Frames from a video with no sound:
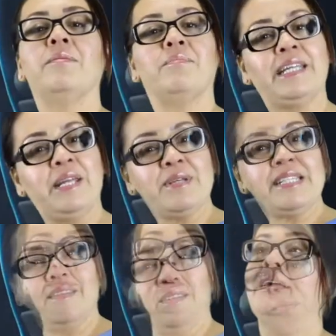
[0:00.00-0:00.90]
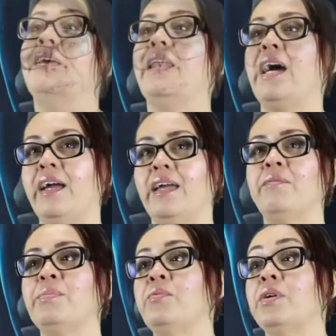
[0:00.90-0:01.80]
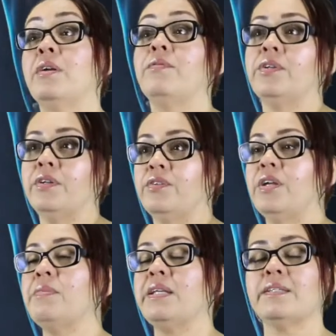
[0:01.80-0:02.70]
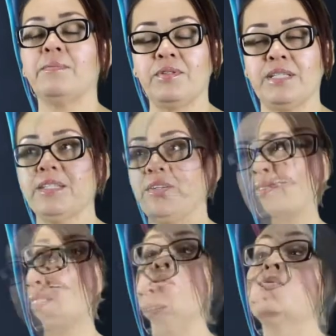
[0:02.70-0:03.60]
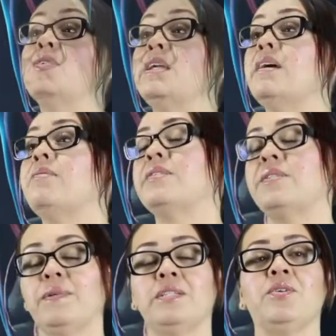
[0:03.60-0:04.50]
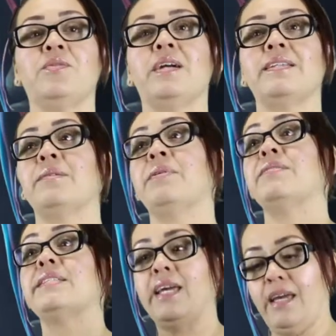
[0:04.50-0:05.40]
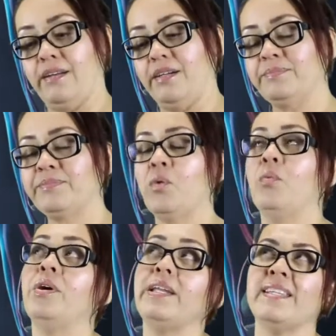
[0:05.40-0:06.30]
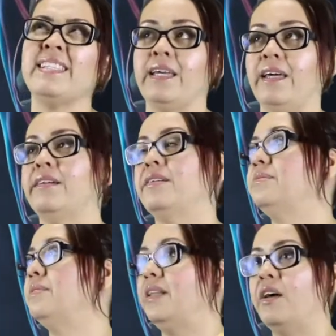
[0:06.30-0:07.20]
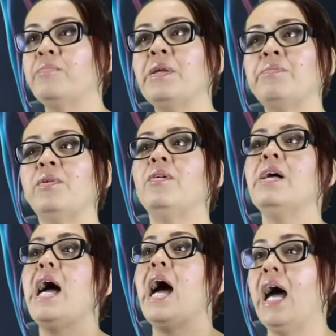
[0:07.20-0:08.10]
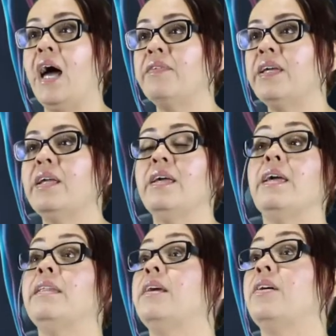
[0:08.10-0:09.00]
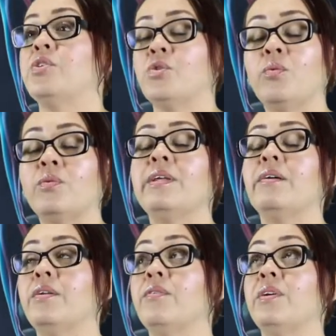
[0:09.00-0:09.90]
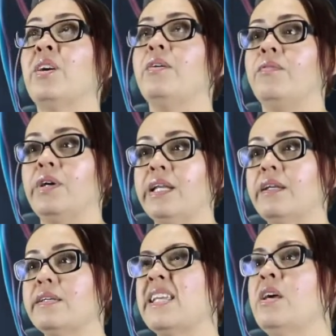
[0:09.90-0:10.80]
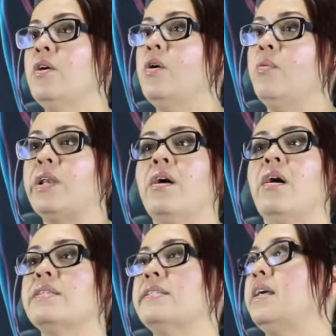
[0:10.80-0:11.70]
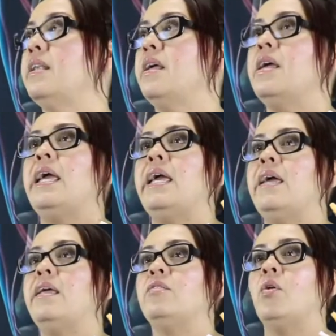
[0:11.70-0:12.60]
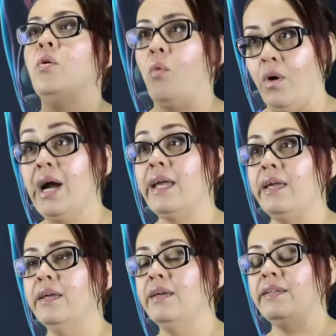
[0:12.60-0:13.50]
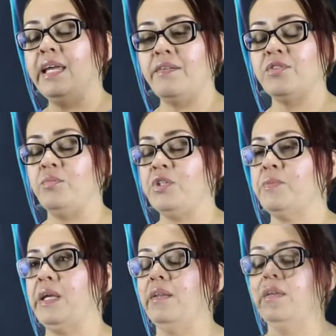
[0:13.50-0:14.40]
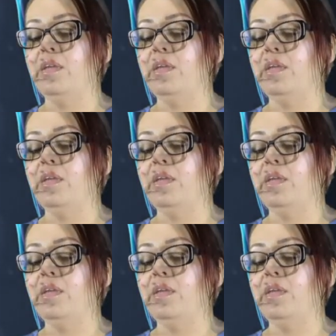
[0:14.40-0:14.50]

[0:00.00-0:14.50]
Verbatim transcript: My name is Sandra and I have been working for Dr. Jimenez about six years. So today I want to speak to you guys about sciatica. What is sciatica? A lot of people have it and they are totally unaware of what it is, what caused it, and why they have so much pain.